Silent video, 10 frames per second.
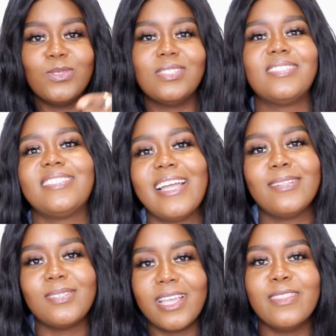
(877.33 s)

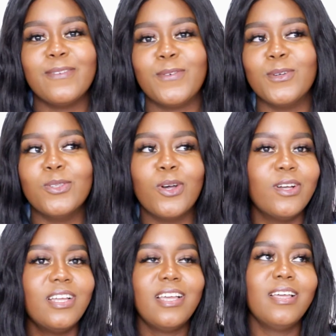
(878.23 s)
decide to get the phone,
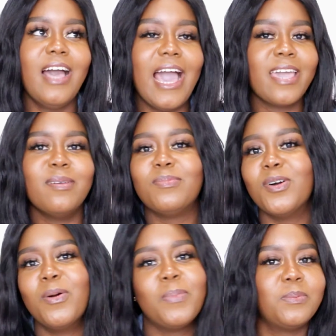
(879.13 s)
not hype
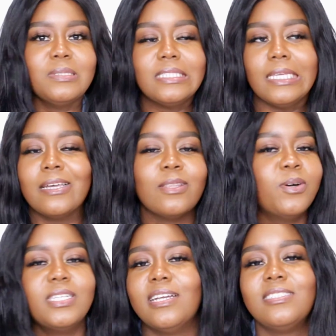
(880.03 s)
or what people say and
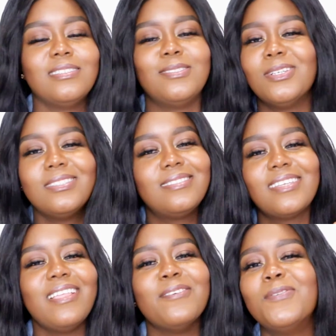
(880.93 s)
all that shit.
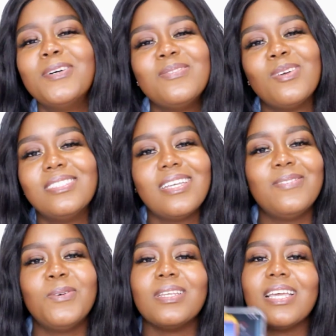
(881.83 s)
Just get your phone if you want to
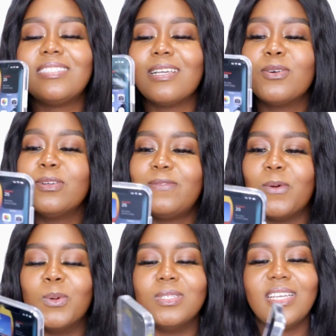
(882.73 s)
get the phone. It's a good
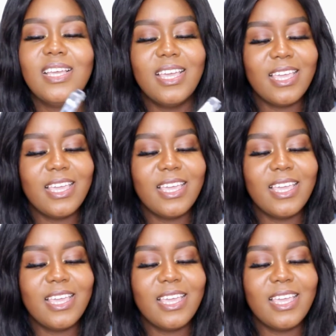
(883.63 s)
phone.